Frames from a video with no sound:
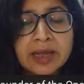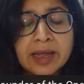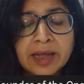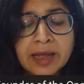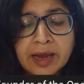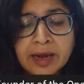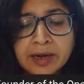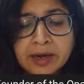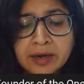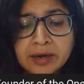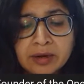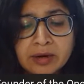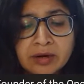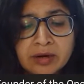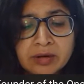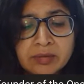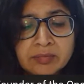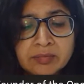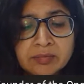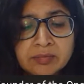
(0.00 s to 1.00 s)
And
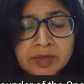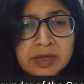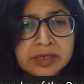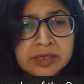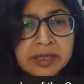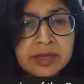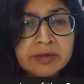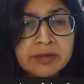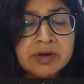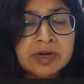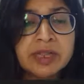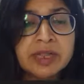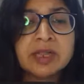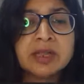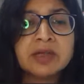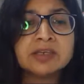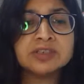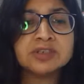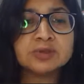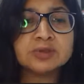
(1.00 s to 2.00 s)
they were
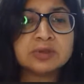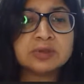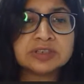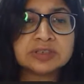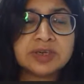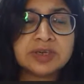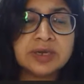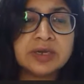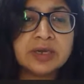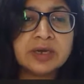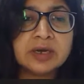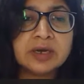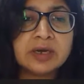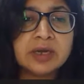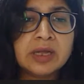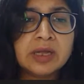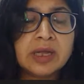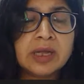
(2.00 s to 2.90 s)
taking us to Australia.